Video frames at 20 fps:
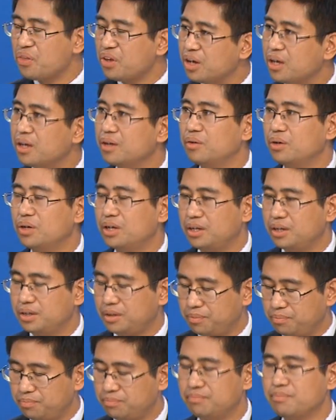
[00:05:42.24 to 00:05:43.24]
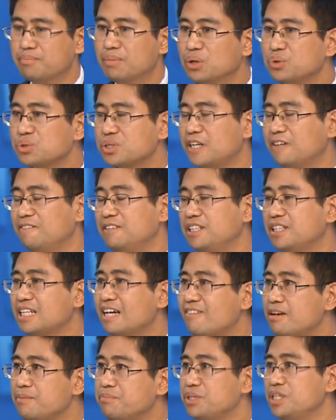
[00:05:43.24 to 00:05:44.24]
think uh, most of the
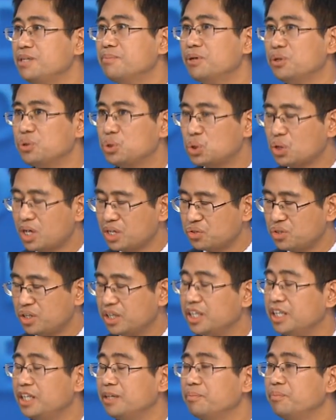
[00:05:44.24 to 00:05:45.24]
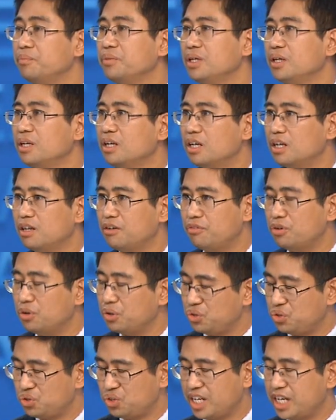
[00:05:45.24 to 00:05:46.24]
Taiwan people trust him uh, for
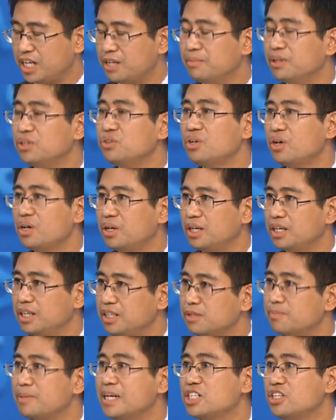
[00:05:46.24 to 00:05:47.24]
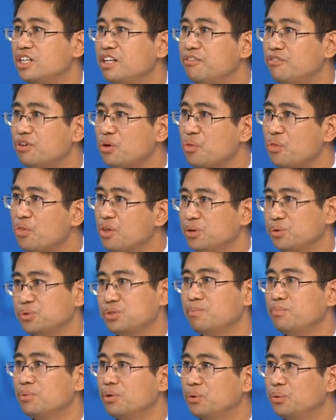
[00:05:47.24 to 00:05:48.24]
his statement, uh, especially for those
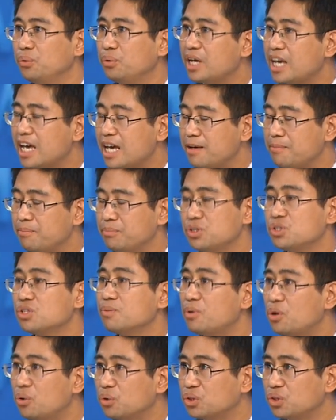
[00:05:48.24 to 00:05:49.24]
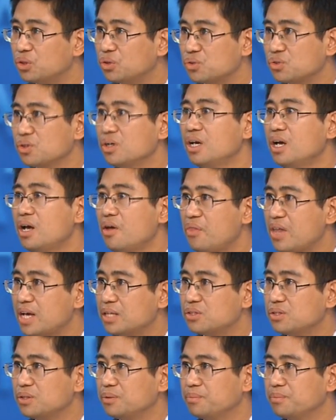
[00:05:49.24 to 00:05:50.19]
blue camp supporters. Let's